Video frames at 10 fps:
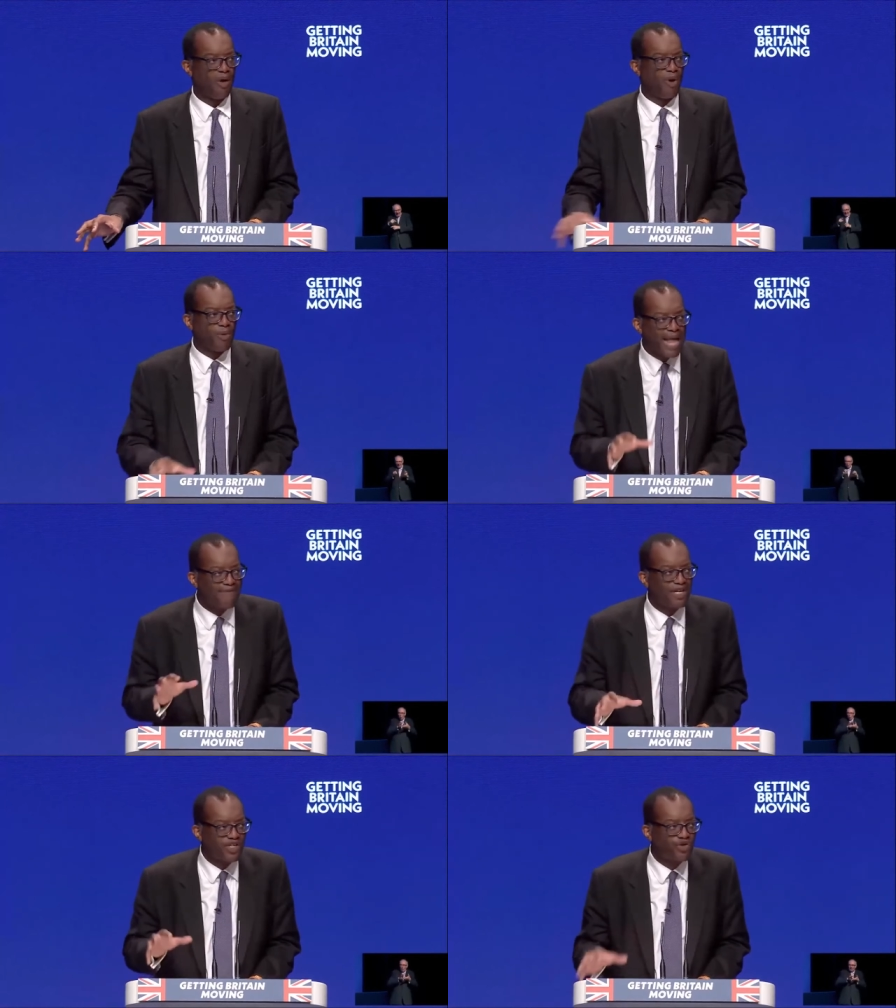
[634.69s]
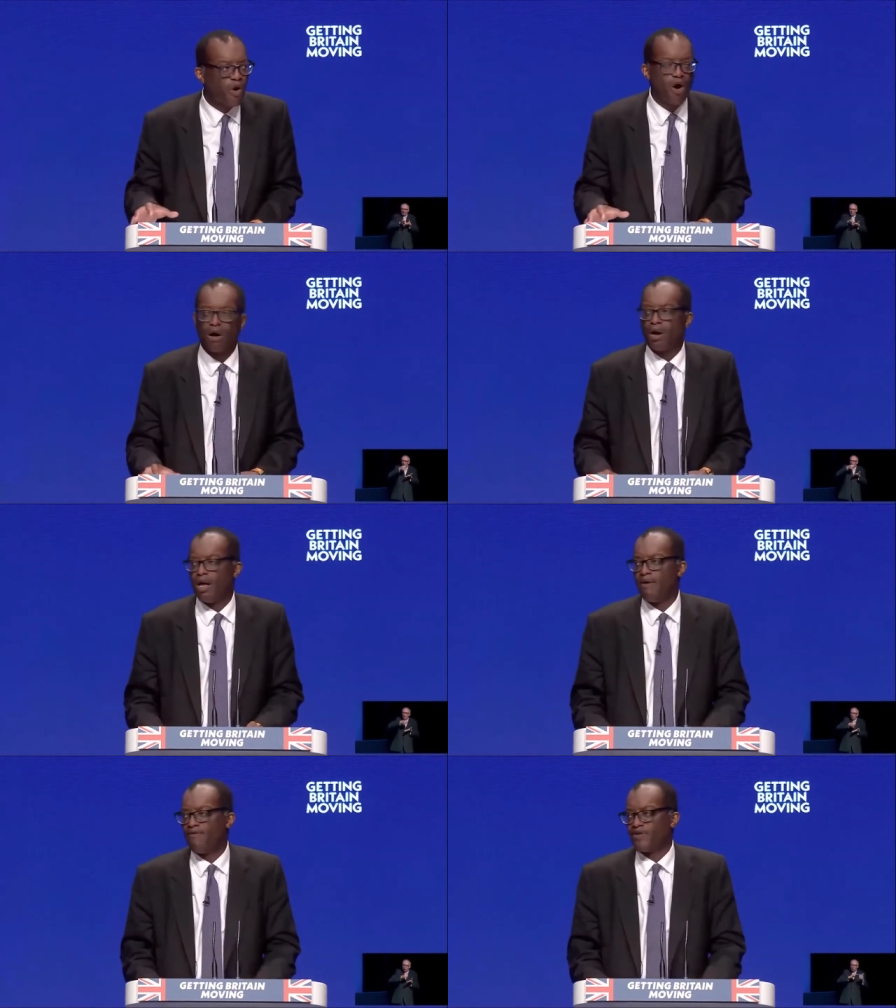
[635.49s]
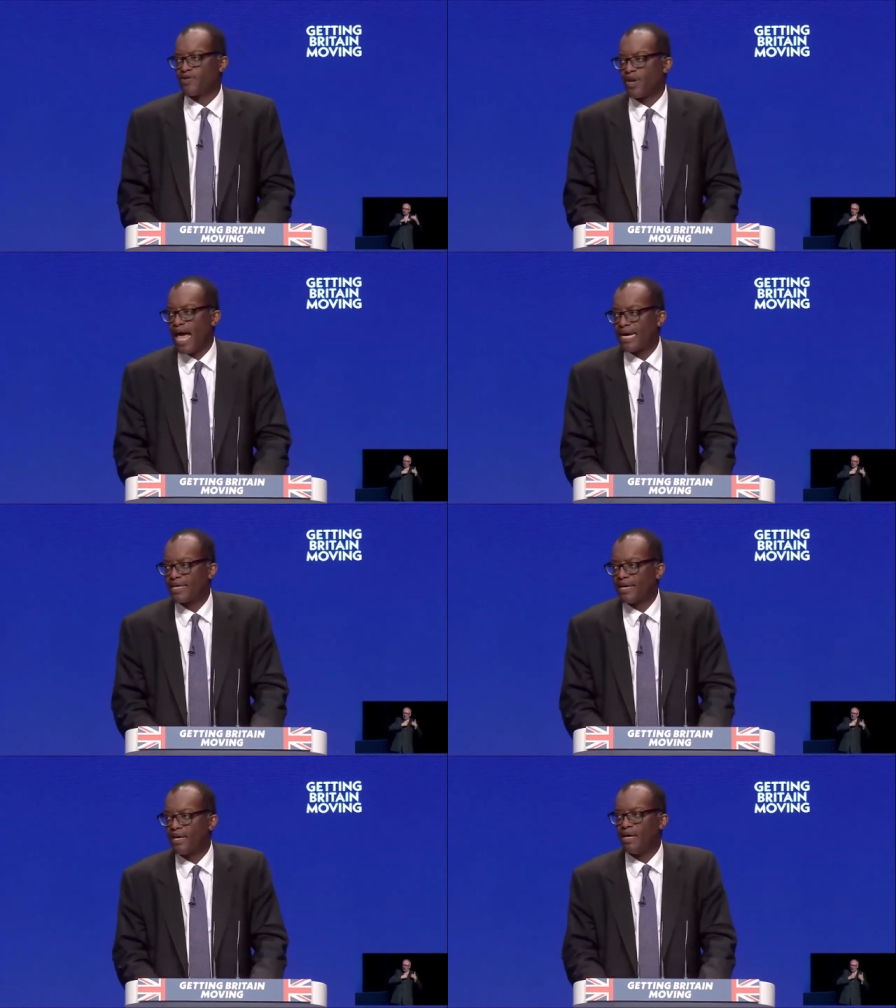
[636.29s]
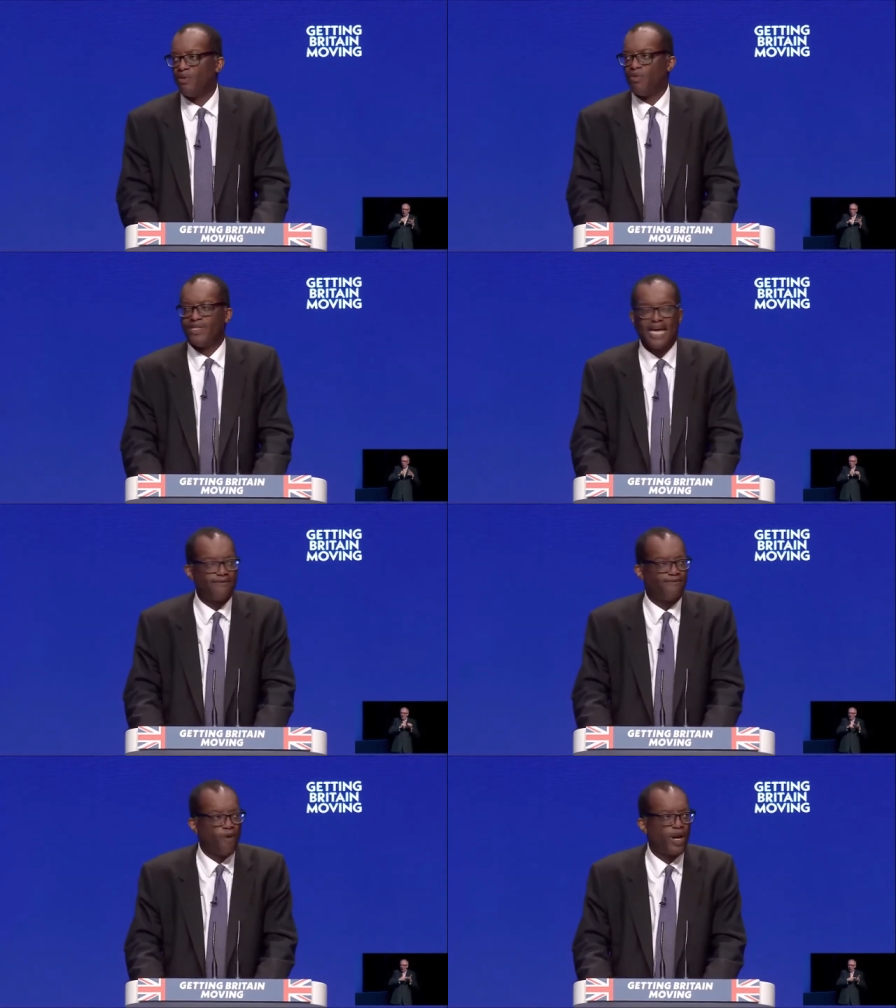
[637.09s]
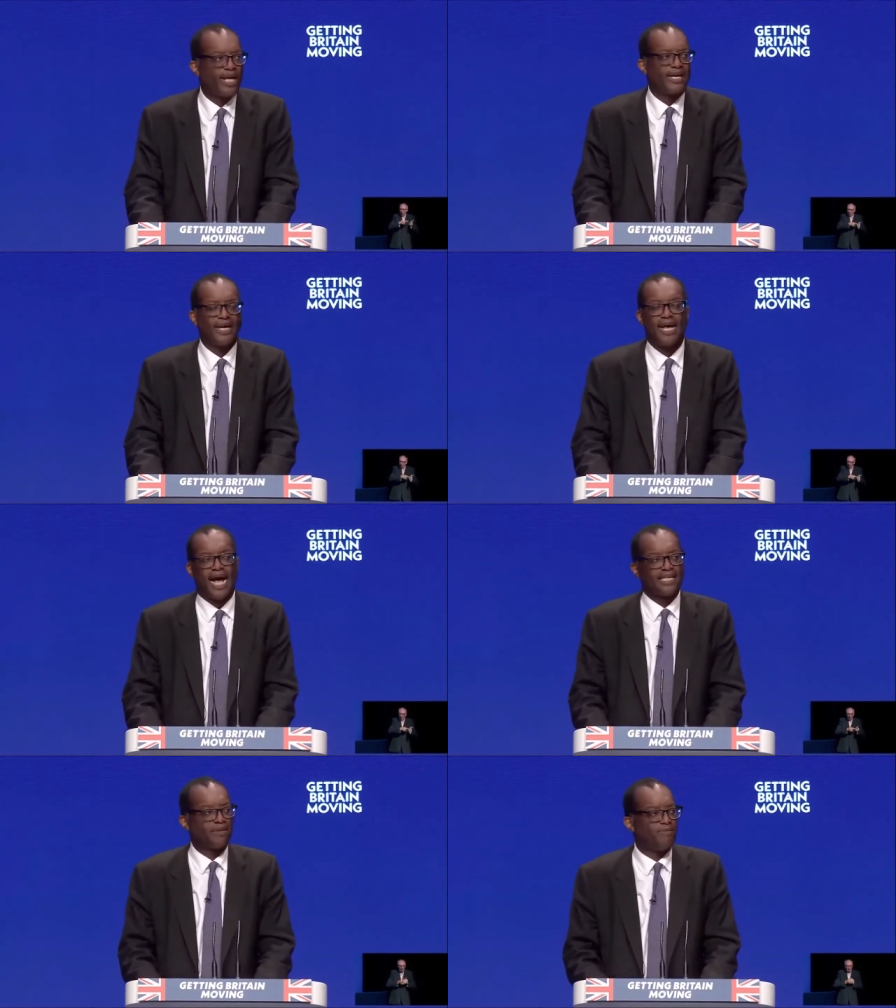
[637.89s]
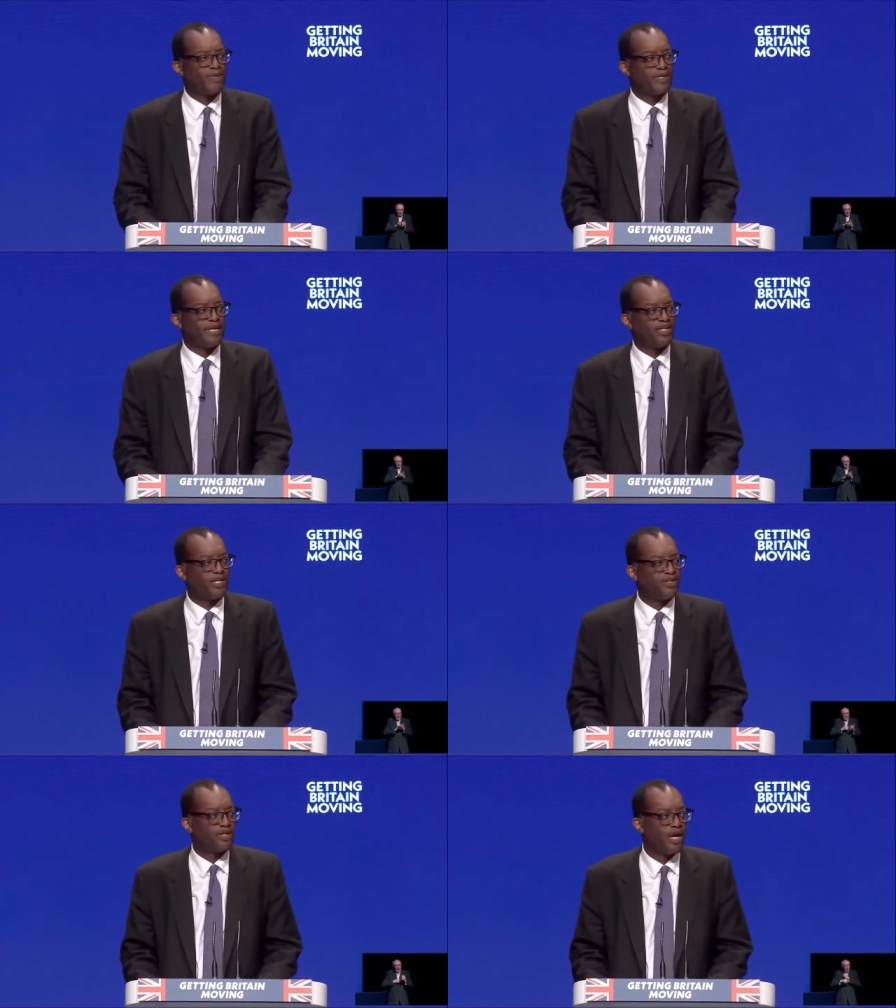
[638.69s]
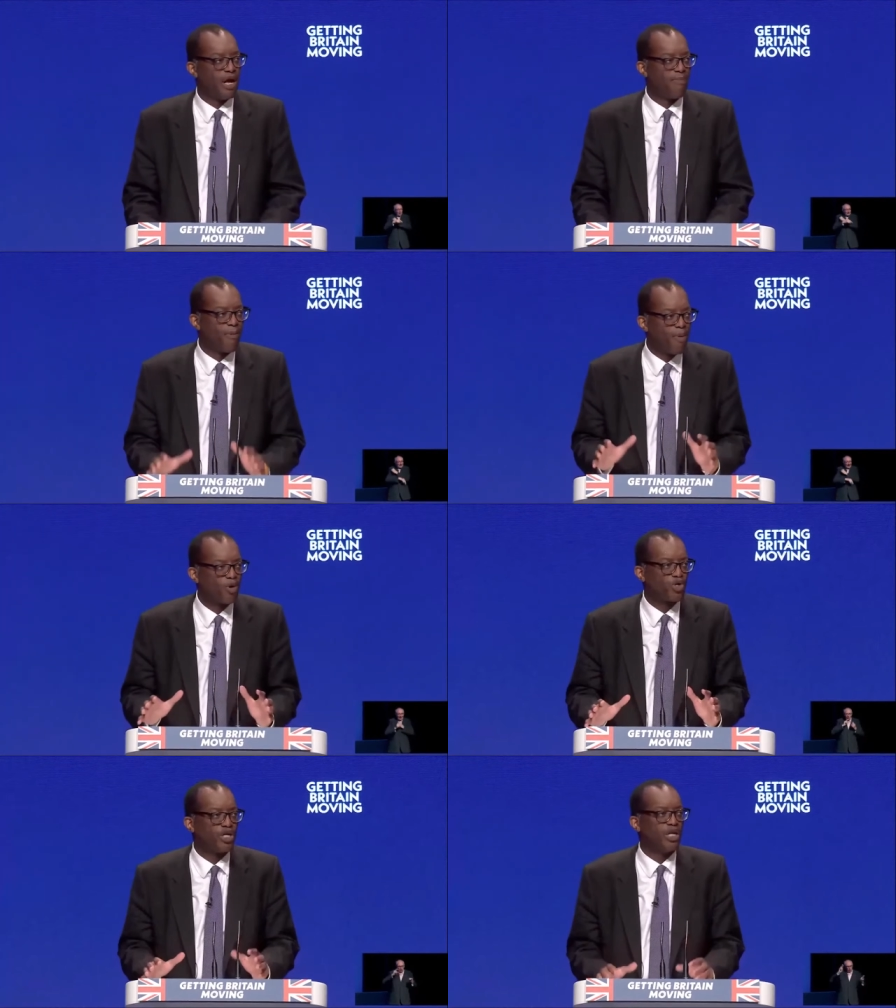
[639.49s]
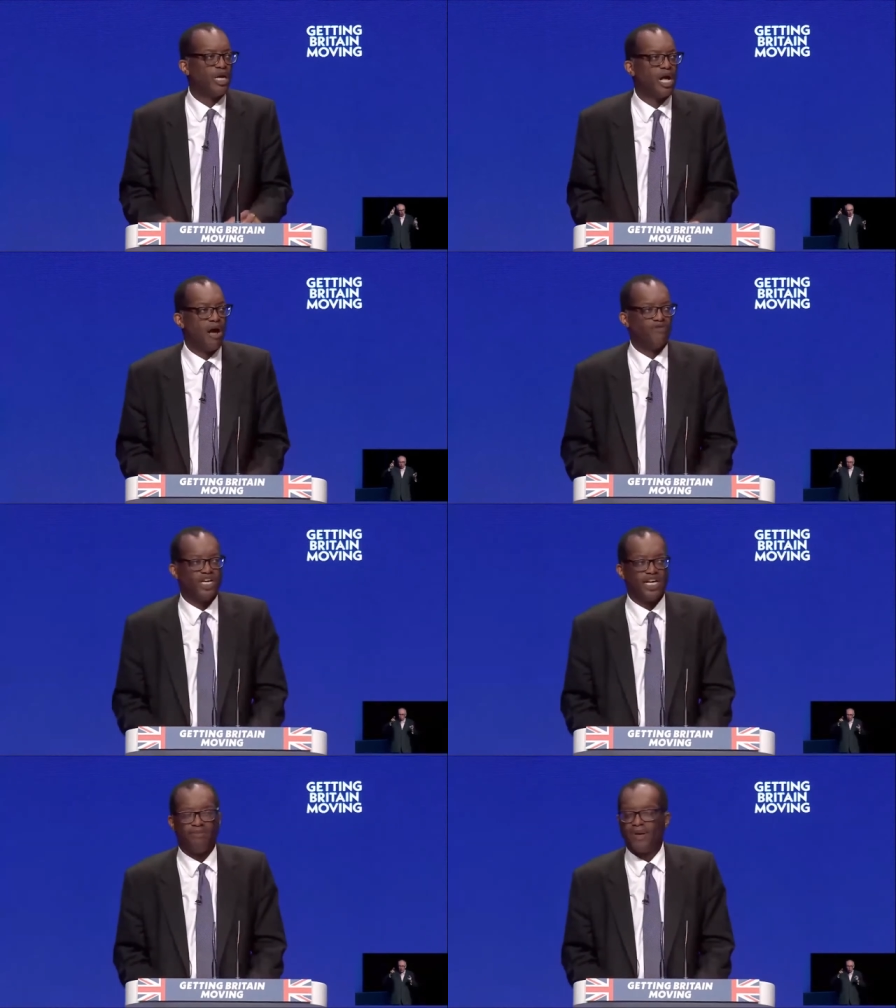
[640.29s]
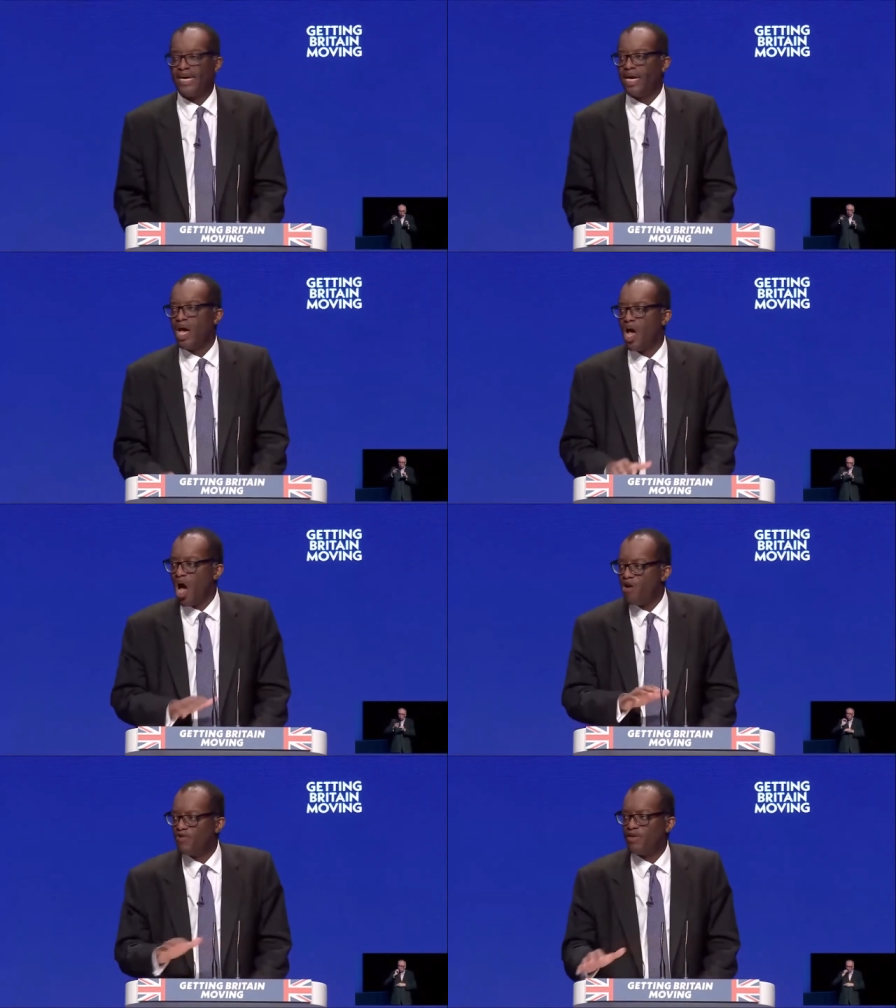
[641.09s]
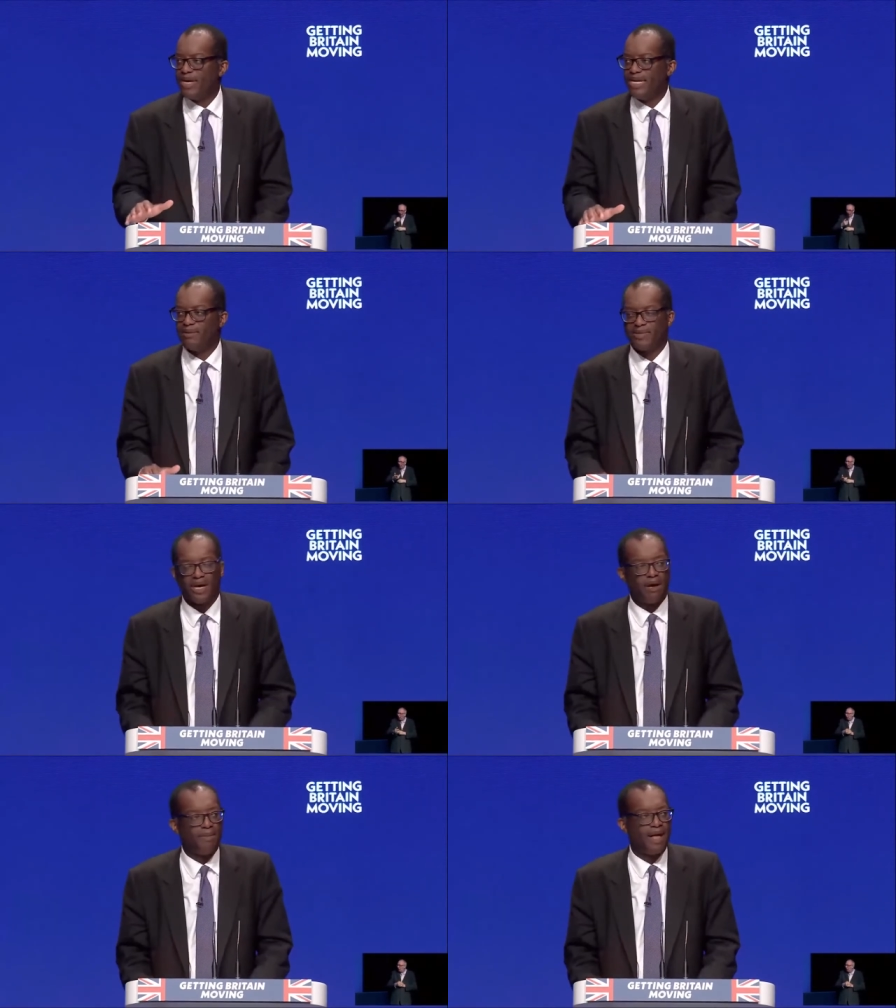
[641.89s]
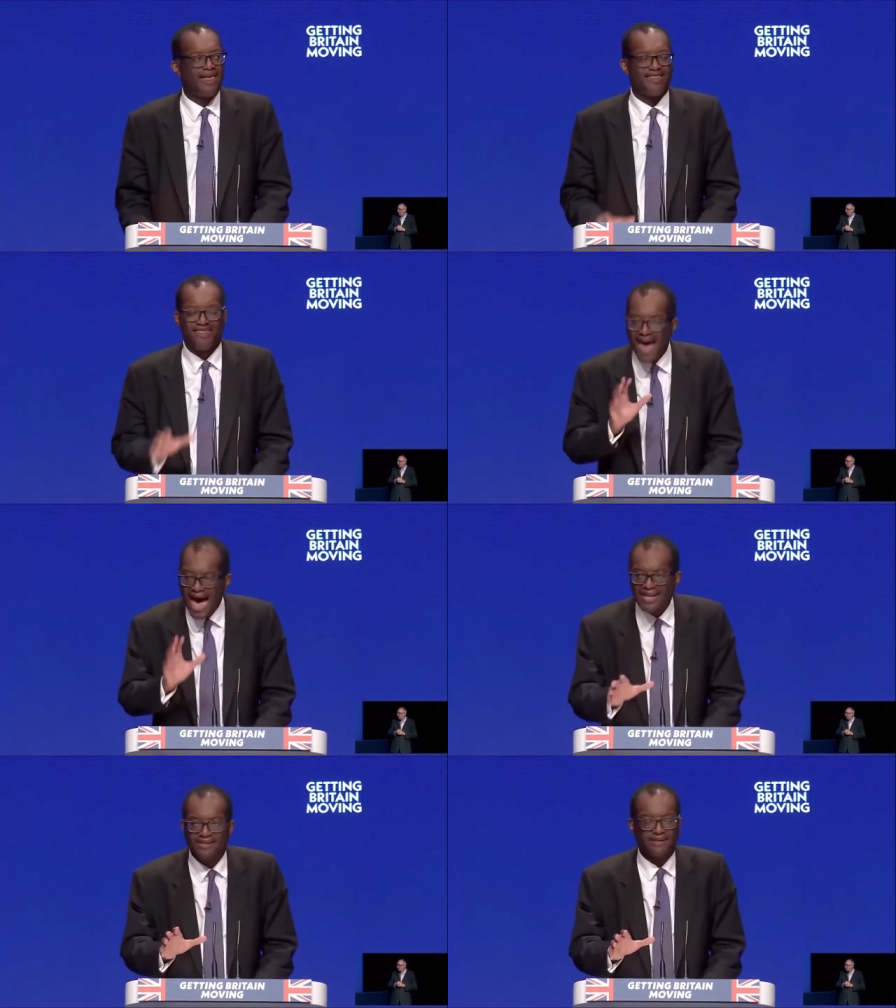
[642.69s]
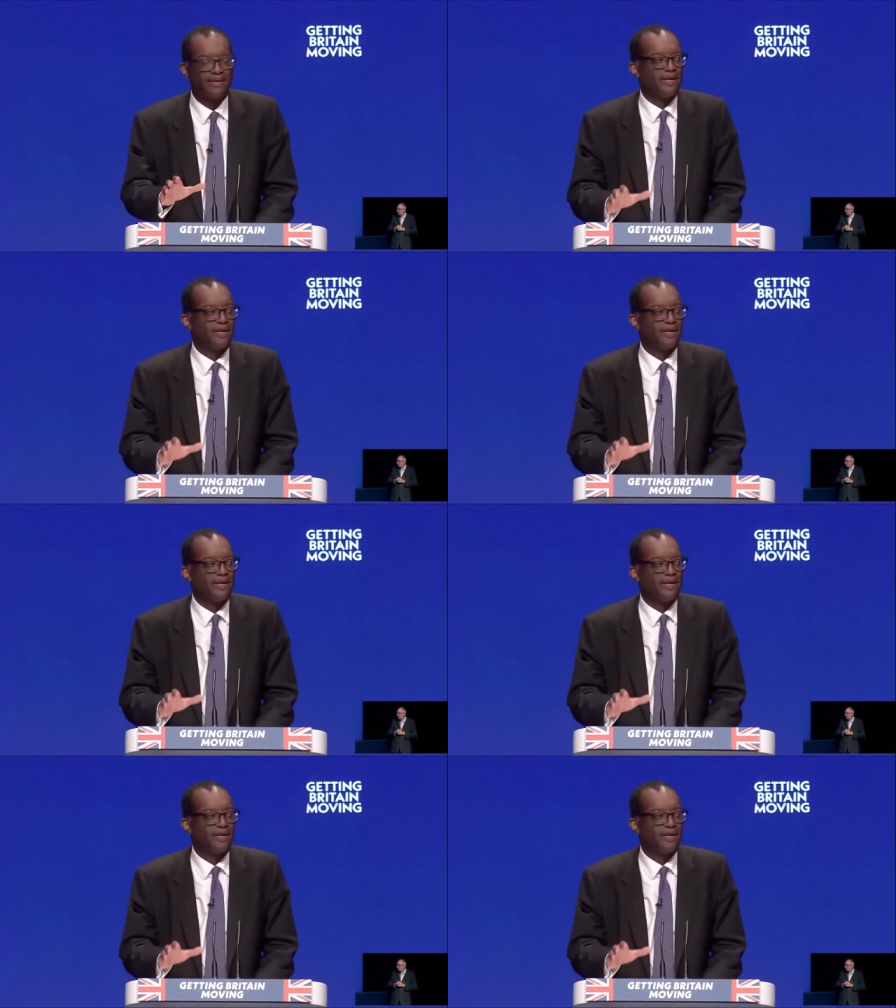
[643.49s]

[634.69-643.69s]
We will have a strong fiscal anchor, with debt falling as a percentage, a proportion of G D P over the medium term. That